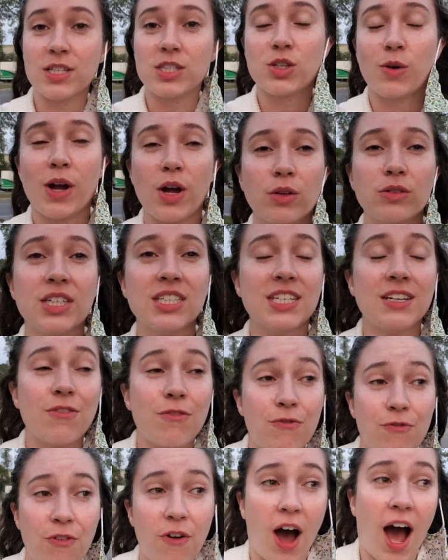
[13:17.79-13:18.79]
So I only did
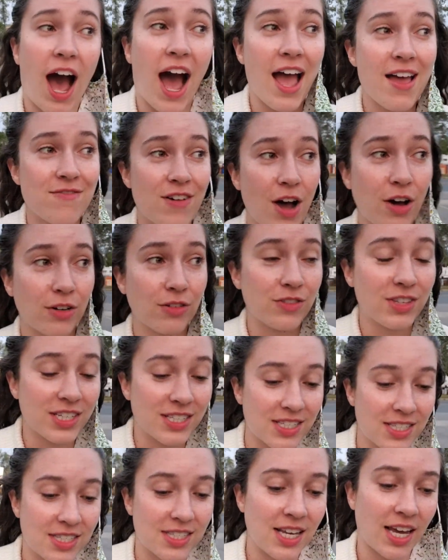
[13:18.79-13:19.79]
5 out of the
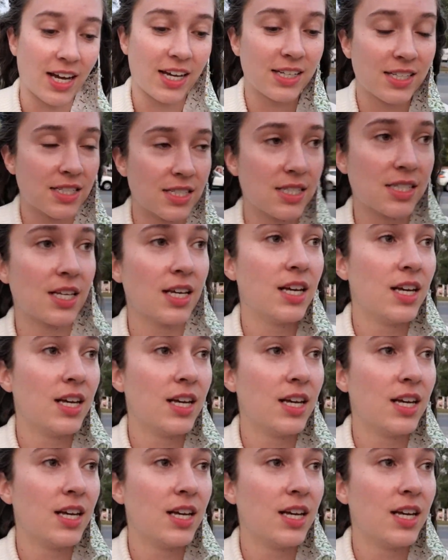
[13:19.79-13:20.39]
6